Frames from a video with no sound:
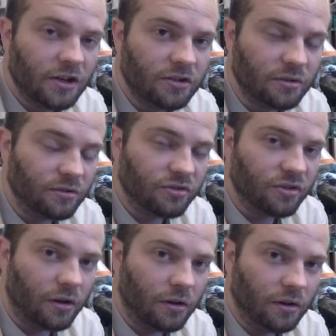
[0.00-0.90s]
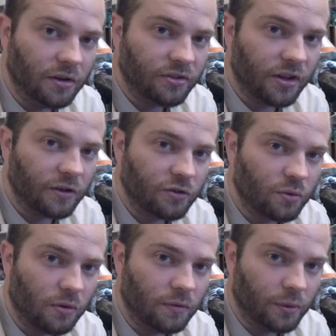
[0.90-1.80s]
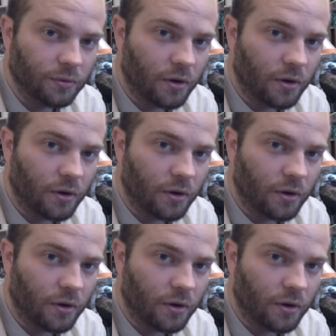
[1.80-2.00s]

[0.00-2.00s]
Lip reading: to install a standard 12 volt